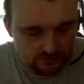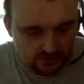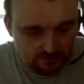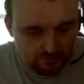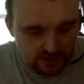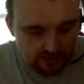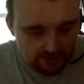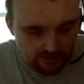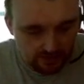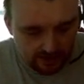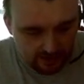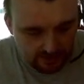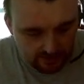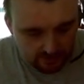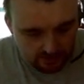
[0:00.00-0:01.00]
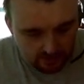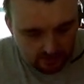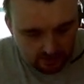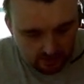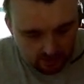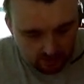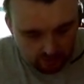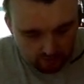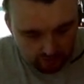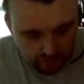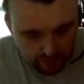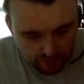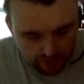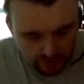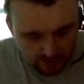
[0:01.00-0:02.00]
Maker 9,
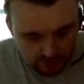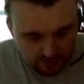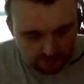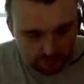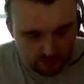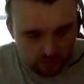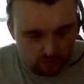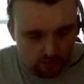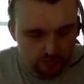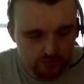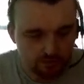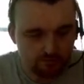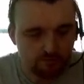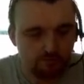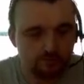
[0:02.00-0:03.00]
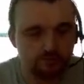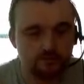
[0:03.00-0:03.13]
root and blossom.